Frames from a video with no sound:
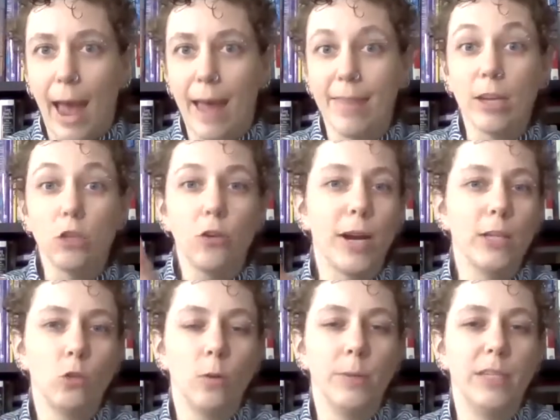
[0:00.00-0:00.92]
And that
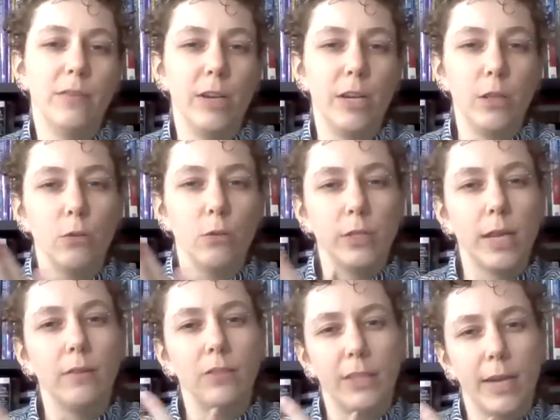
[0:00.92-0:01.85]
transnormativity, those
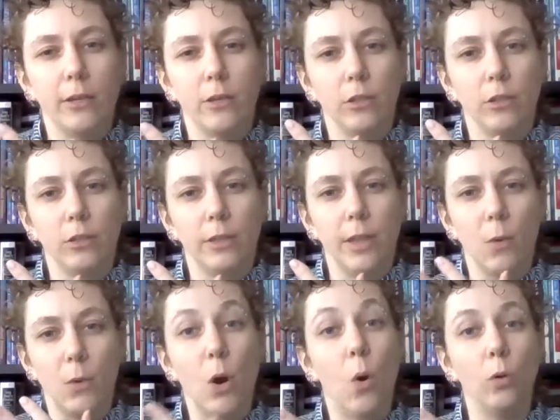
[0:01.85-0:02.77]
set of standards
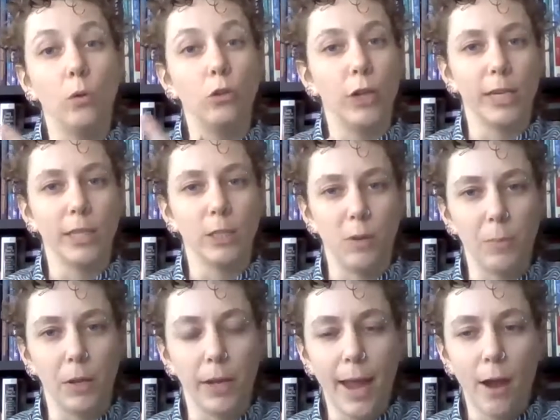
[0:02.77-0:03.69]
that we hold trans
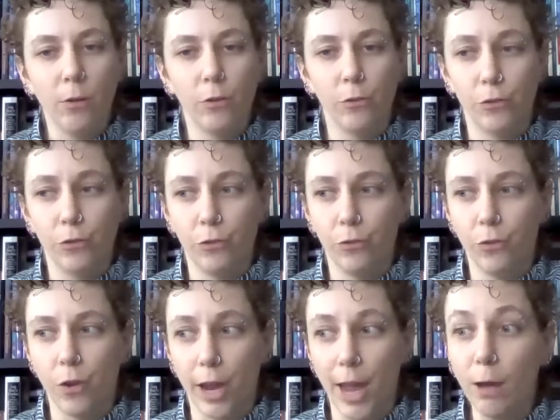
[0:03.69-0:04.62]
people
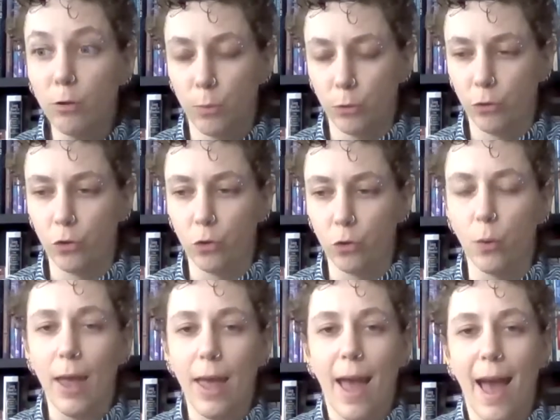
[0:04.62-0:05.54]
accountable
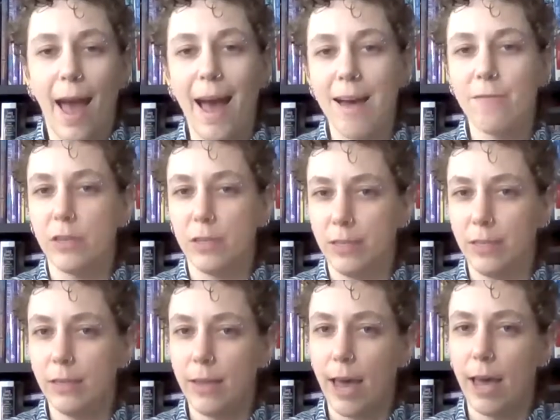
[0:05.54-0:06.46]
to, have
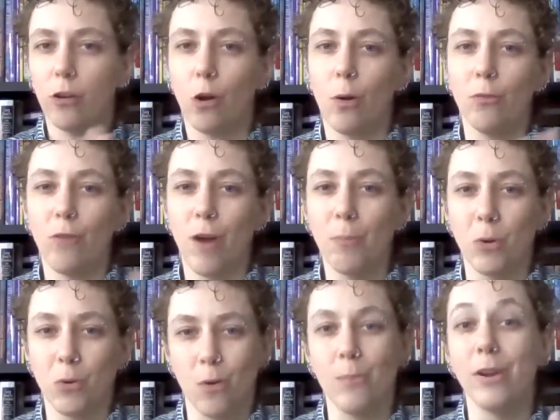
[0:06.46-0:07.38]
cis, hetero, and
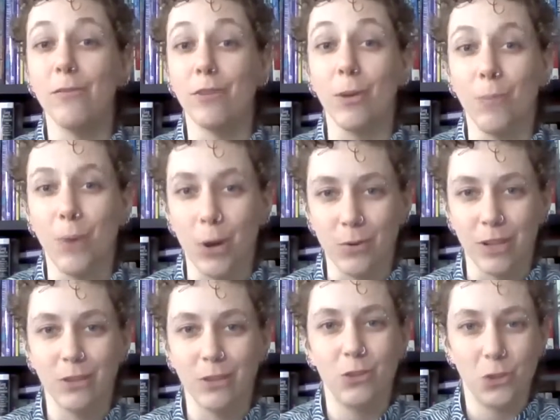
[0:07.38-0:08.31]
repronormative
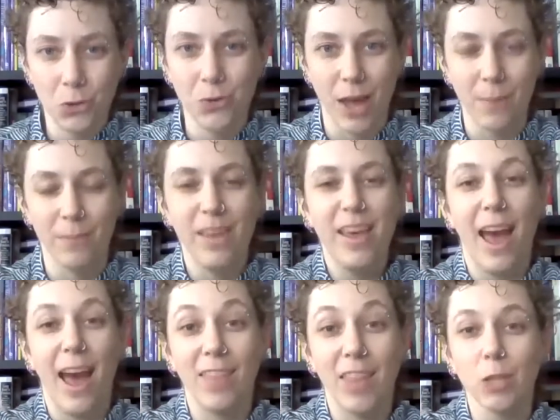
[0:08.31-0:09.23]
components to them.
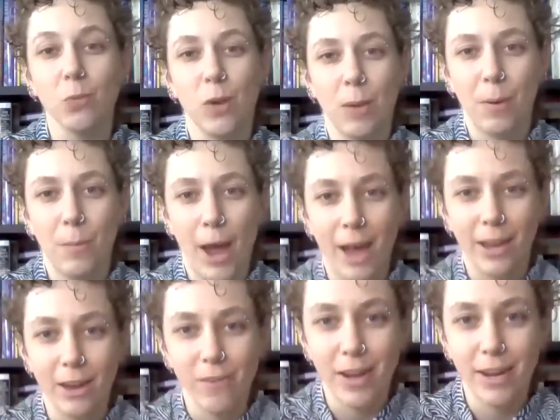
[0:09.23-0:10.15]
And that's what I'm
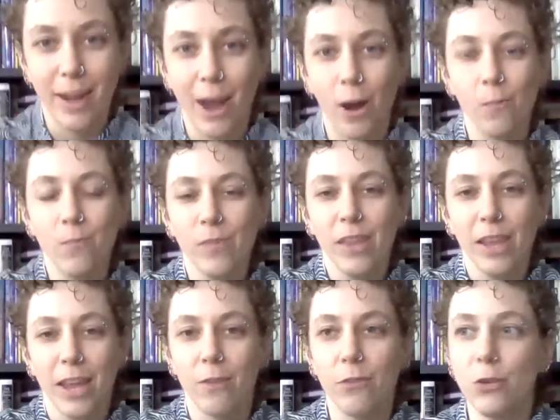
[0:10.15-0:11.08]
unpacking right now.
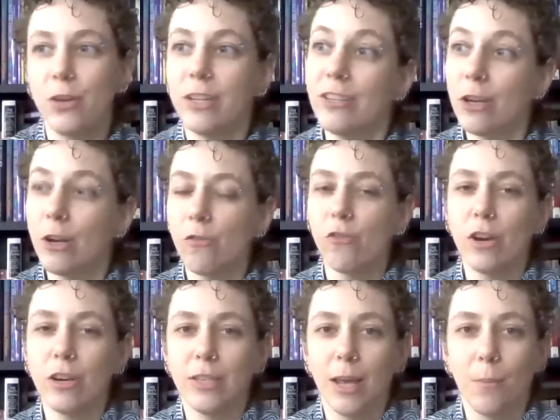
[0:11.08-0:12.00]
If you consider, for
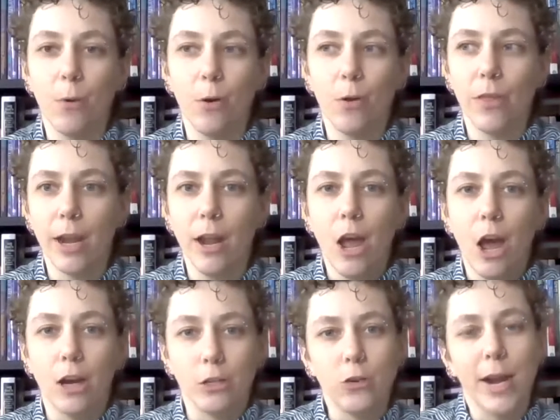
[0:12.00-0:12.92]
example, that
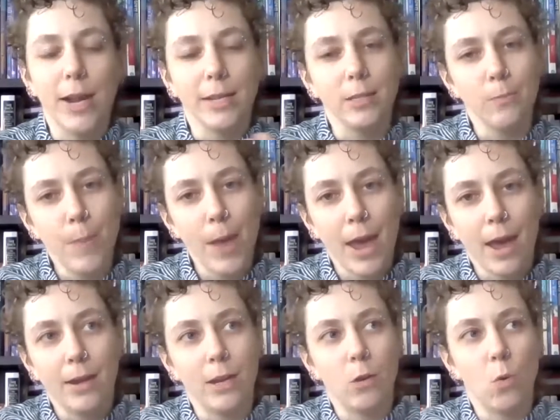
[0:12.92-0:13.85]
a trans
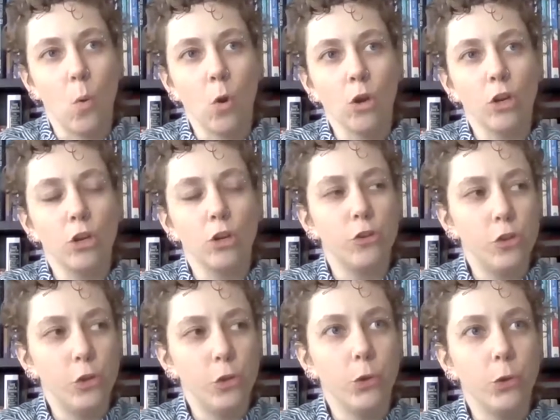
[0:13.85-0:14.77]
man, in order
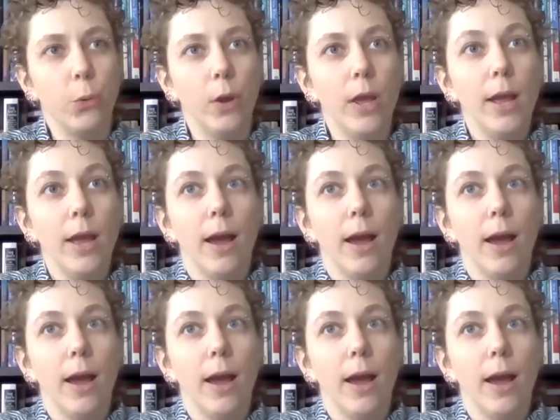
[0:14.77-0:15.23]
to